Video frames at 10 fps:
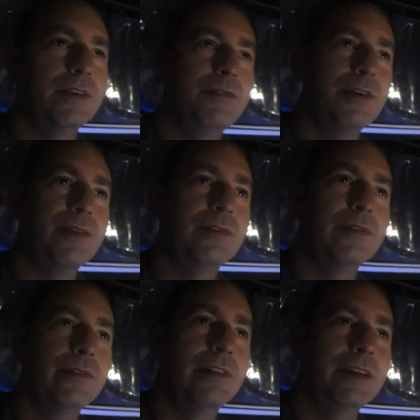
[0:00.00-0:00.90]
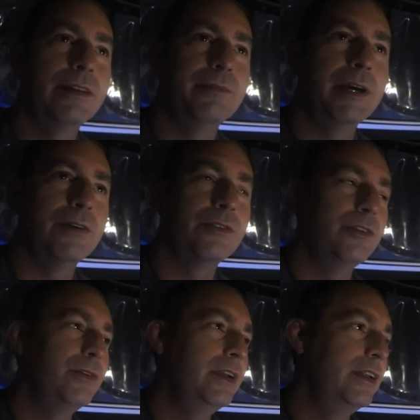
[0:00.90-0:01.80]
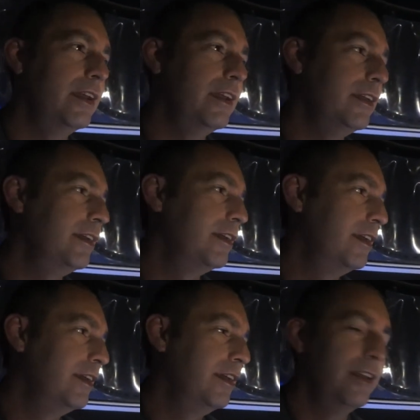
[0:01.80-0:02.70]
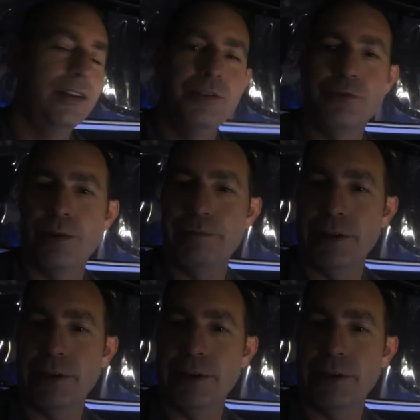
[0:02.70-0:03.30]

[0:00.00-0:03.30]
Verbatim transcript: if you're ever thinking about doing a trip in a